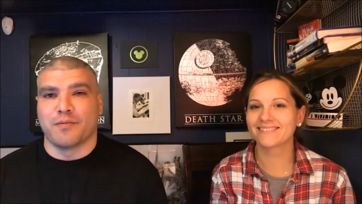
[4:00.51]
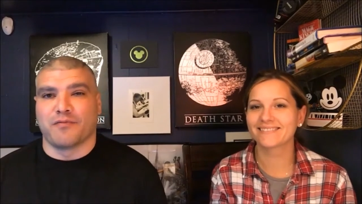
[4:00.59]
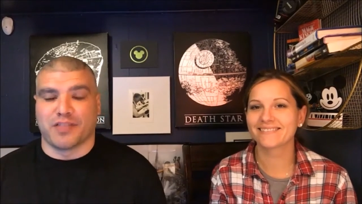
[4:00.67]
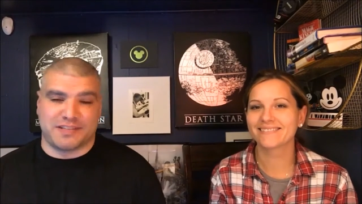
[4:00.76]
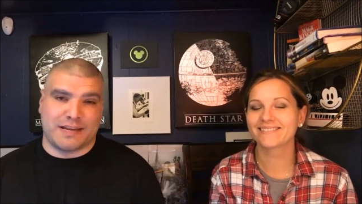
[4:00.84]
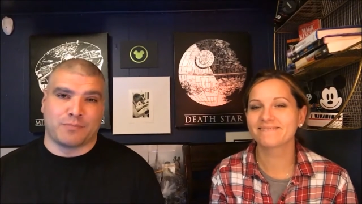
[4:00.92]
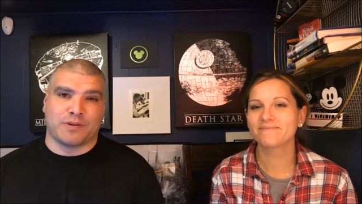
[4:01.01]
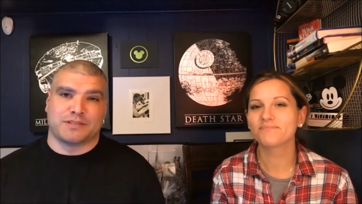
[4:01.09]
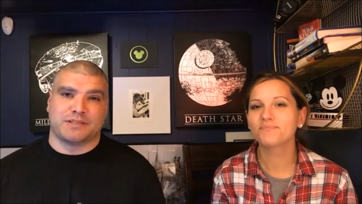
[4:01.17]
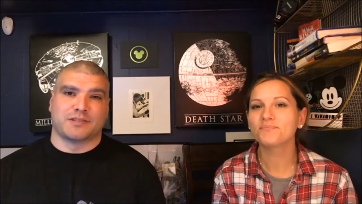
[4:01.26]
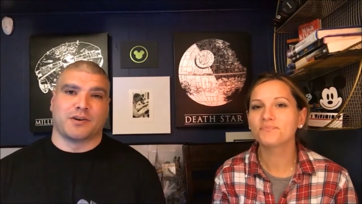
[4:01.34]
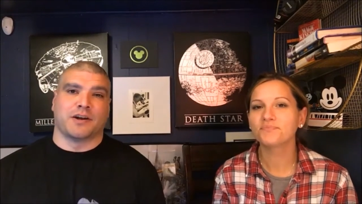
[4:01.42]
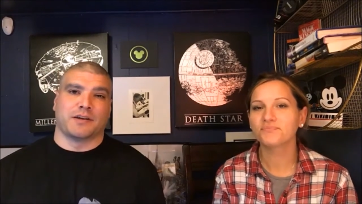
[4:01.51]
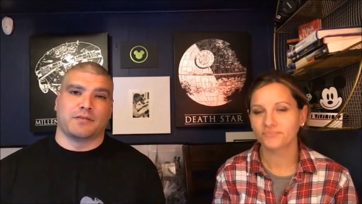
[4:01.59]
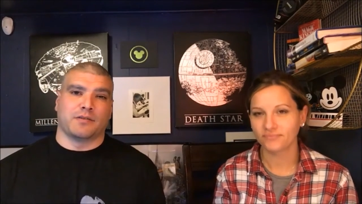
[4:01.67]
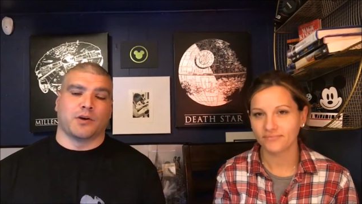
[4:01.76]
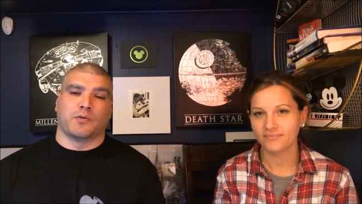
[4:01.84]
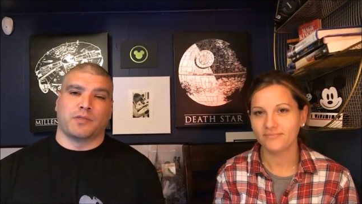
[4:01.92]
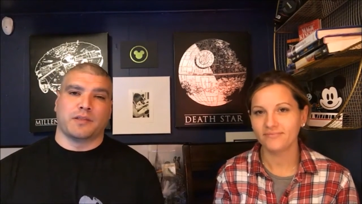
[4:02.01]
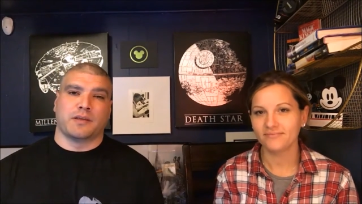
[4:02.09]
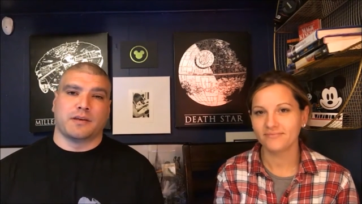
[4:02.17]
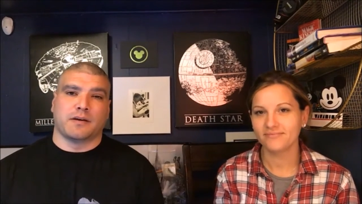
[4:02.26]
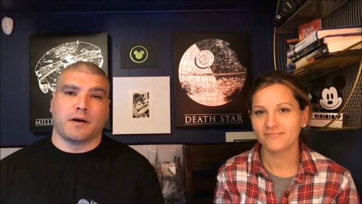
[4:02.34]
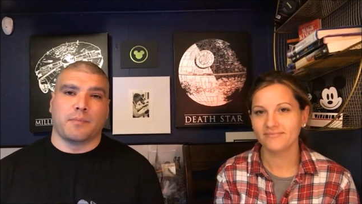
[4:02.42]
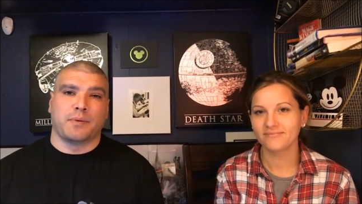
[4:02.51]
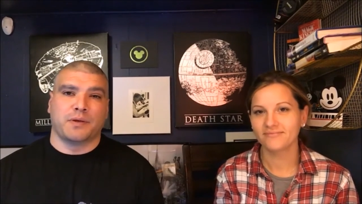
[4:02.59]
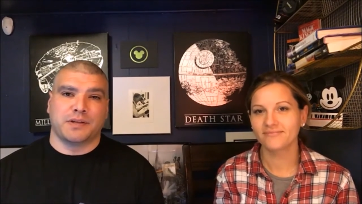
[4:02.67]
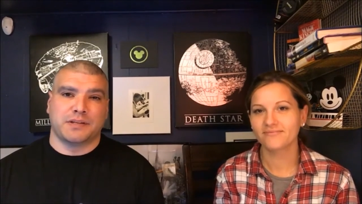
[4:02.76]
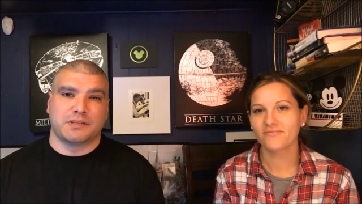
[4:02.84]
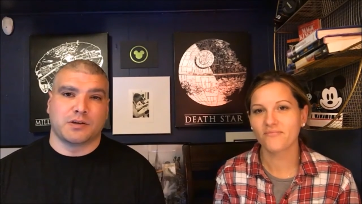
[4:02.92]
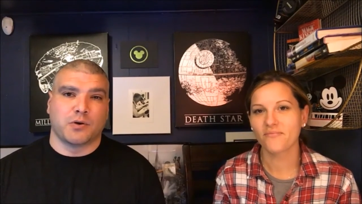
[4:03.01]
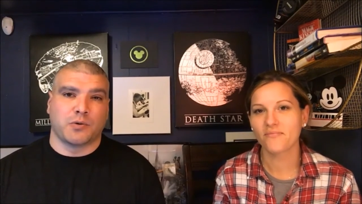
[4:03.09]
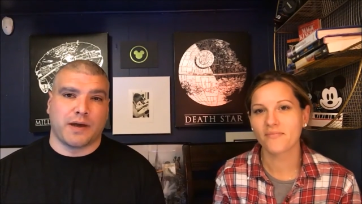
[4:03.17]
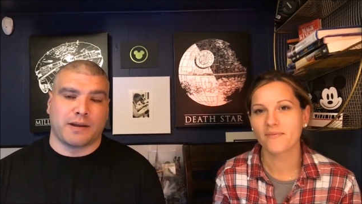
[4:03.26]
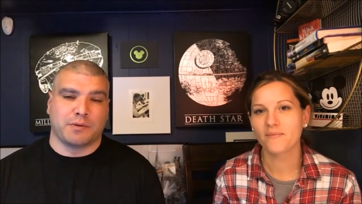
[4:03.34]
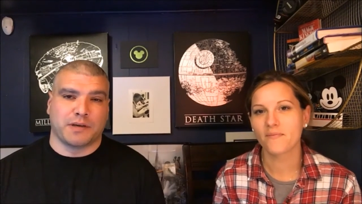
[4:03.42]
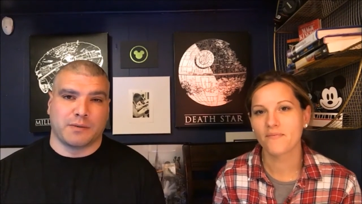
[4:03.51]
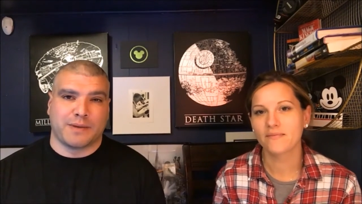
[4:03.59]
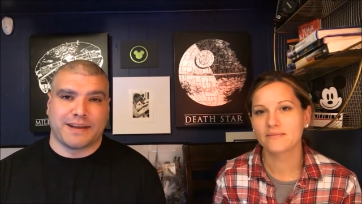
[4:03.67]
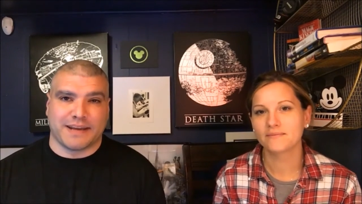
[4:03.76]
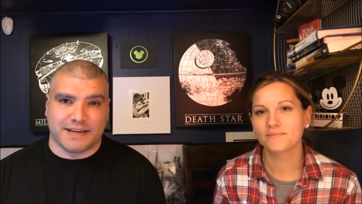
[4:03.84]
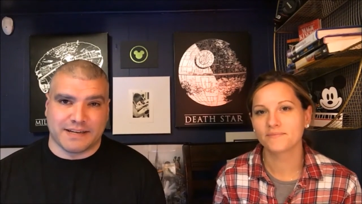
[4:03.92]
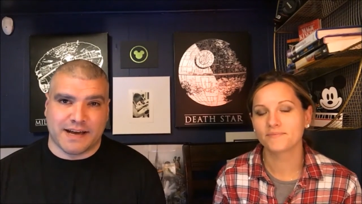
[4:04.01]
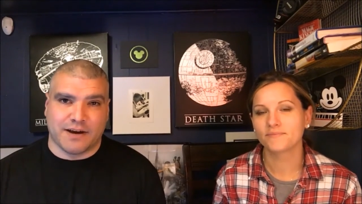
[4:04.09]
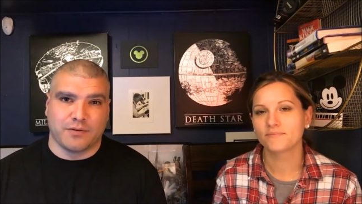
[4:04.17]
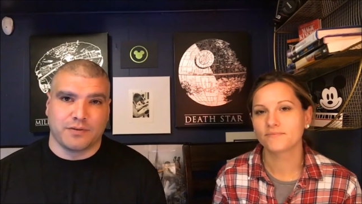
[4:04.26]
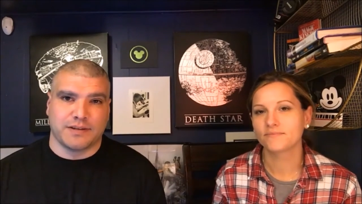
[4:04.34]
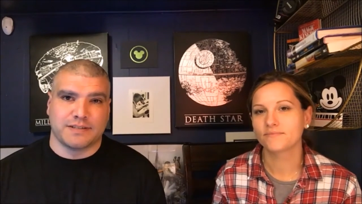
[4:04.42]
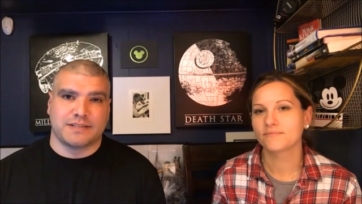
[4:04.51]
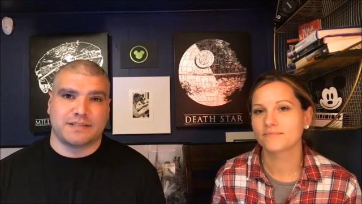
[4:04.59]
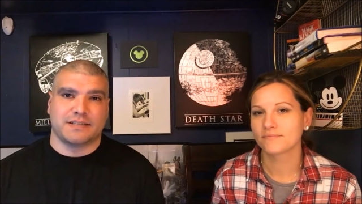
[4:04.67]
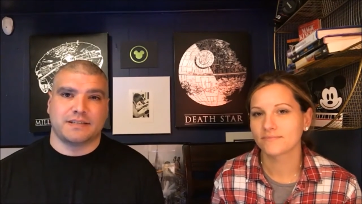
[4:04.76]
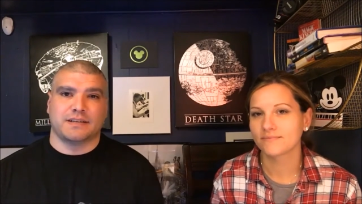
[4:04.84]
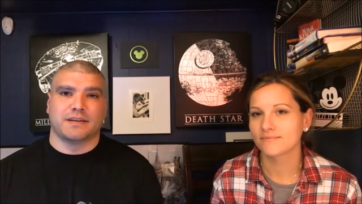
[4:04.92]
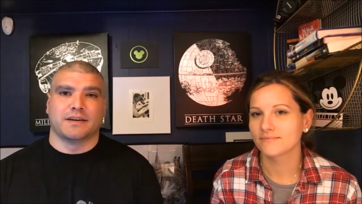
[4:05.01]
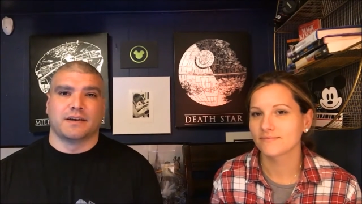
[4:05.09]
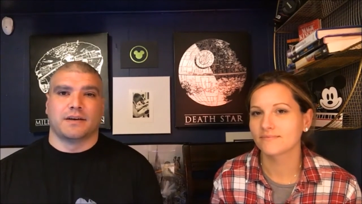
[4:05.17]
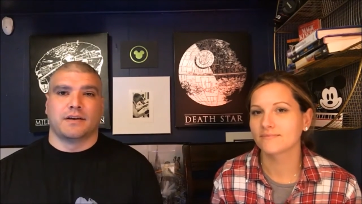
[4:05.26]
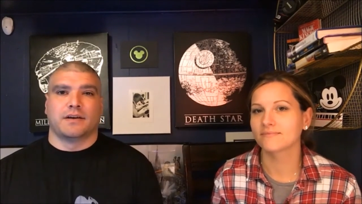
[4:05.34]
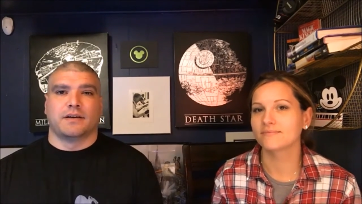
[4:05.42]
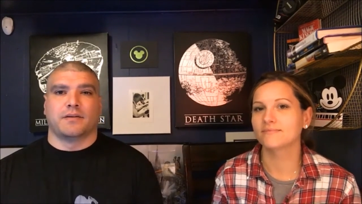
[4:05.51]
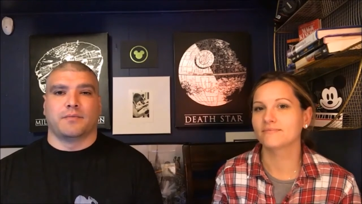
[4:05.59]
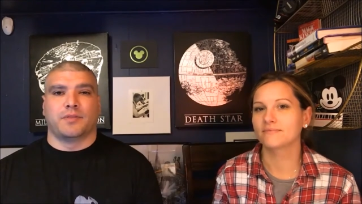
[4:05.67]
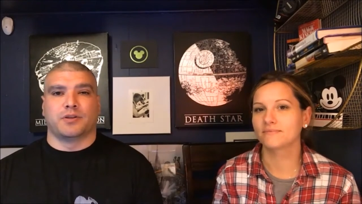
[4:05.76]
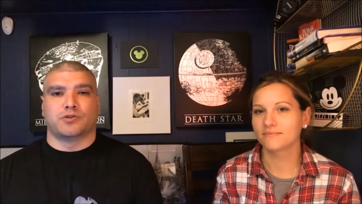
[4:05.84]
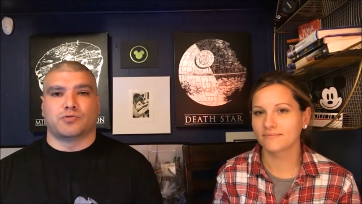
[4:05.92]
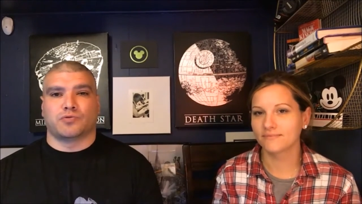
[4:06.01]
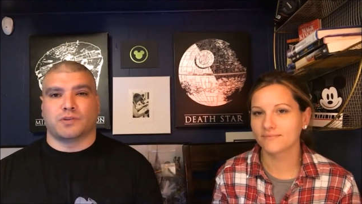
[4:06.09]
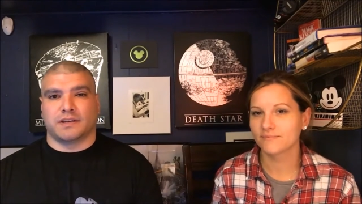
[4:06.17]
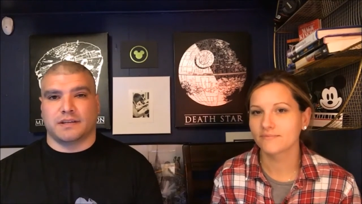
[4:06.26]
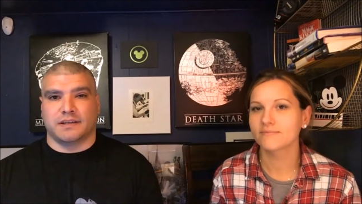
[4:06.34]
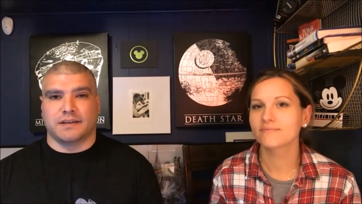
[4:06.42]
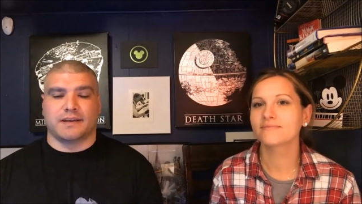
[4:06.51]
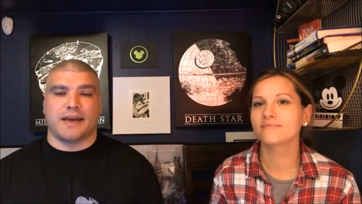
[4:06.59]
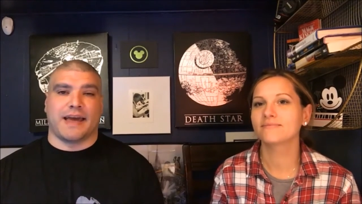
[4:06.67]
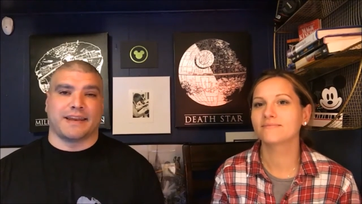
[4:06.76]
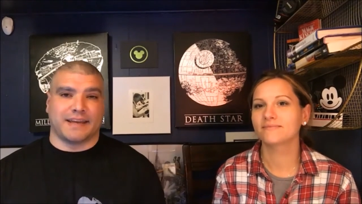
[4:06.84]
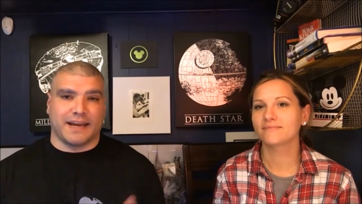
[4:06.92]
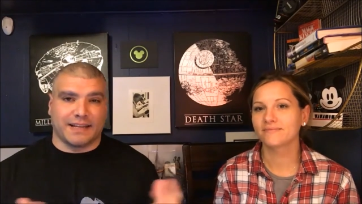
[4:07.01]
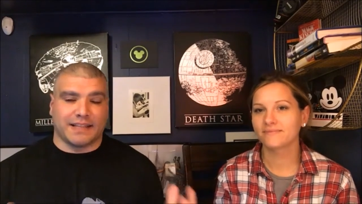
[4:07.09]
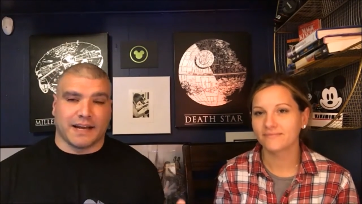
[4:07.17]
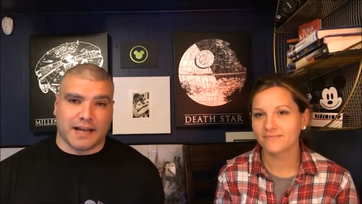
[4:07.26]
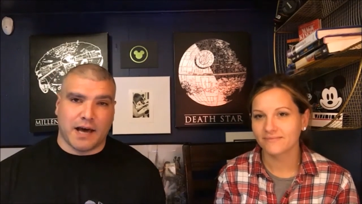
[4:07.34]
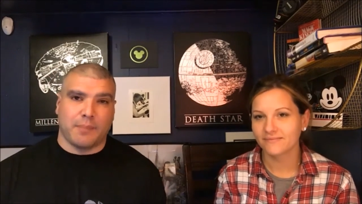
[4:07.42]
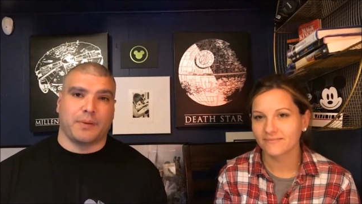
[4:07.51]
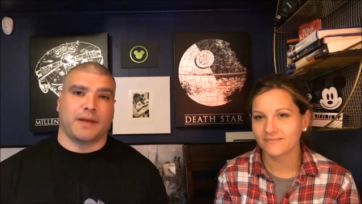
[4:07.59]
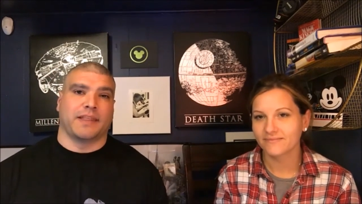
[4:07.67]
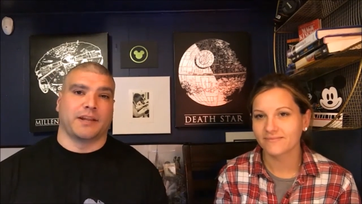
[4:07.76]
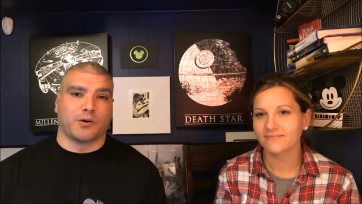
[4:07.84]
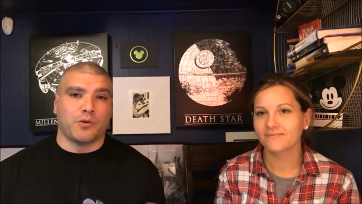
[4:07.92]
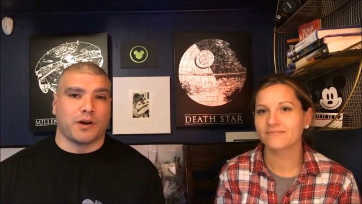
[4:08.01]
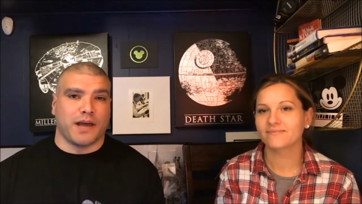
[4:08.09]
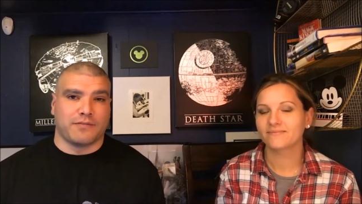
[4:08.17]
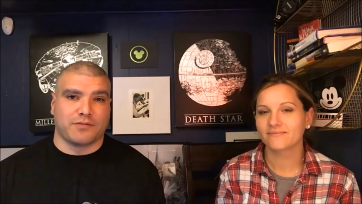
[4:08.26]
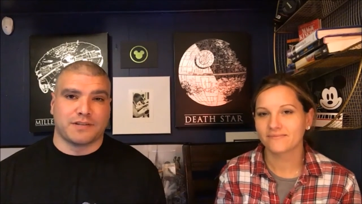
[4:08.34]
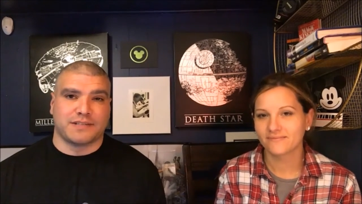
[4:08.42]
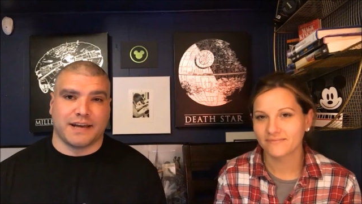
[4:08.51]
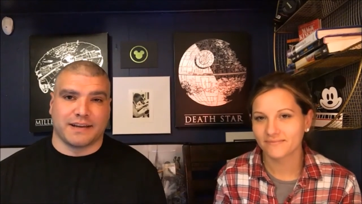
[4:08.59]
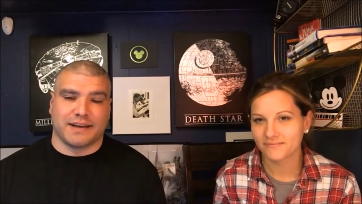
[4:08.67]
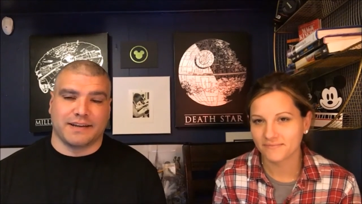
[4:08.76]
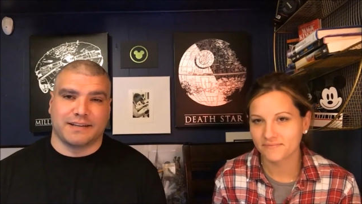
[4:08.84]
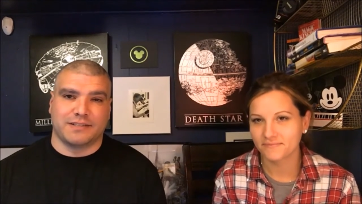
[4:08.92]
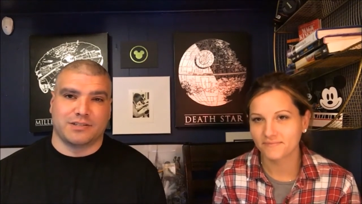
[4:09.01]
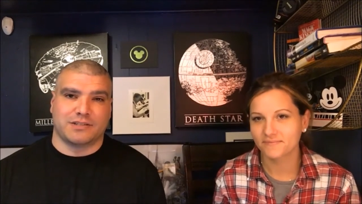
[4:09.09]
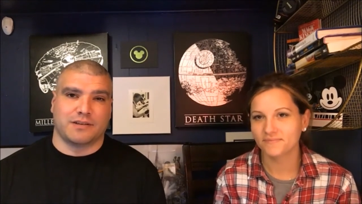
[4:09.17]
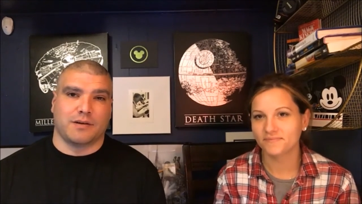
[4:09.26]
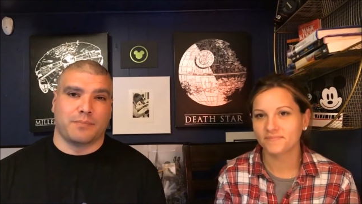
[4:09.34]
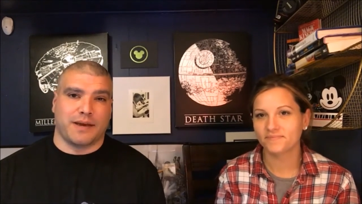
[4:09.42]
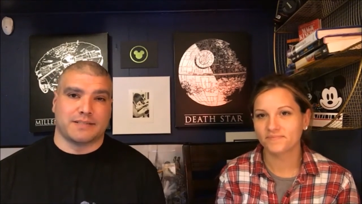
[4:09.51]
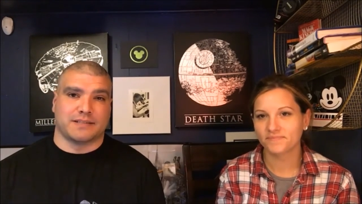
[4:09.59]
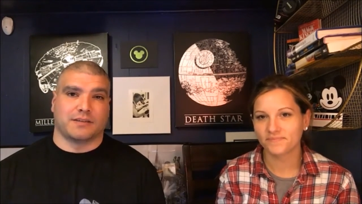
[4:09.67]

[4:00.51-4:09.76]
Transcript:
Speaker 1: For the same reasons as Connie, you know, the ability to go to Animal Kingdom at night now and see um, the tree at night light up, and then to go on Everest at night is just amazing.